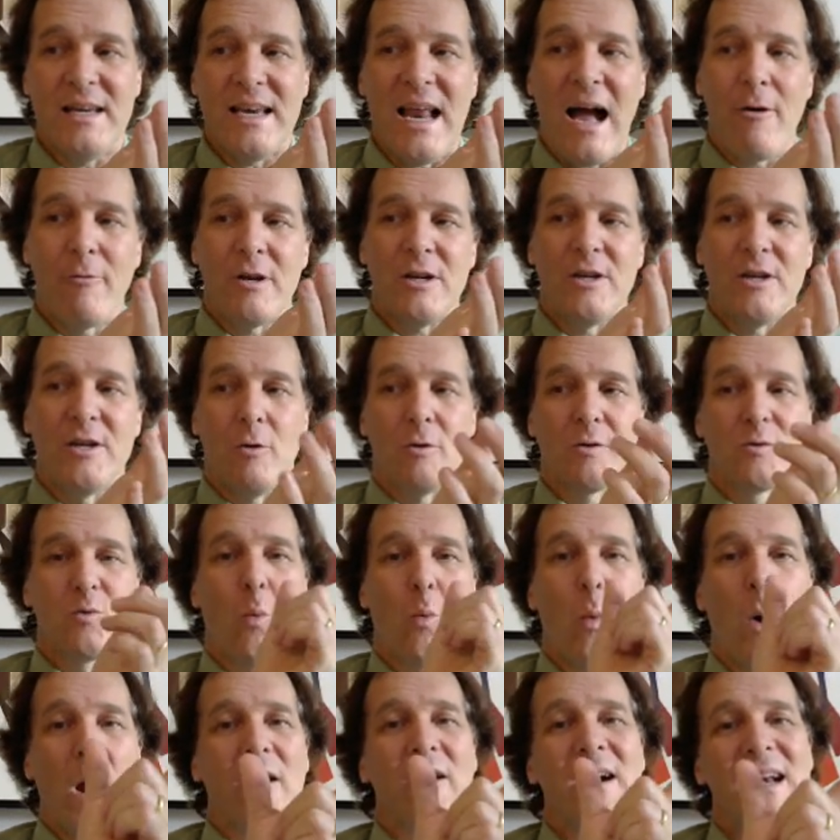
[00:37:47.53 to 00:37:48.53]
Now it knows
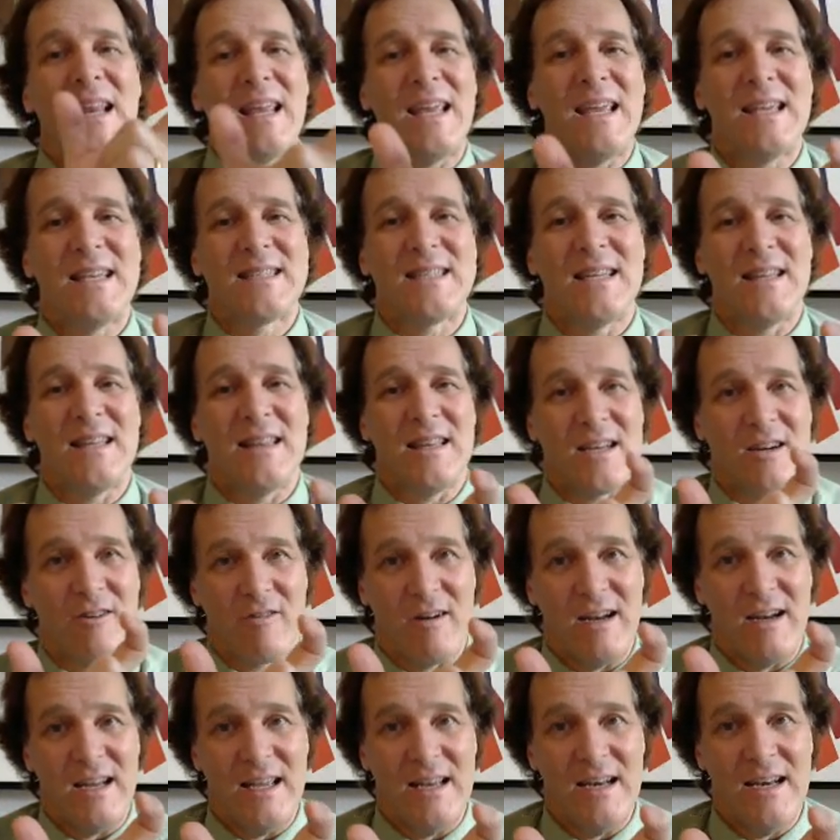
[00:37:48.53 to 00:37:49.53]
where it is in the
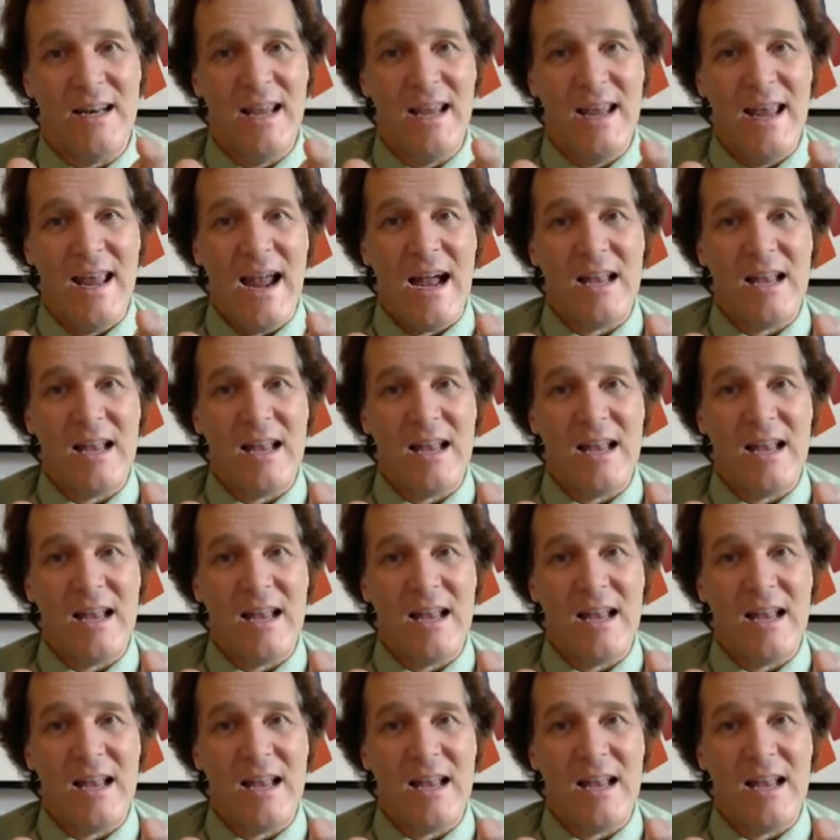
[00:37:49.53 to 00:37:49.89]
grid,